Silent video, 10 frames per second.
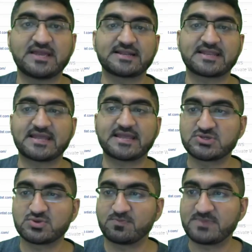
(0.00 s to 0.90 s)
there and
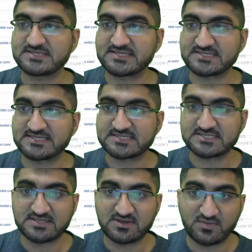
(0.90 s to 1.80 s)
gets you
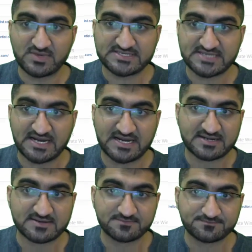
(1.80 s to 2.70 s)
businesses which
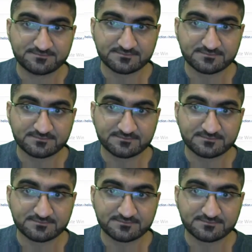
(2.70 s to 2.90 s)
are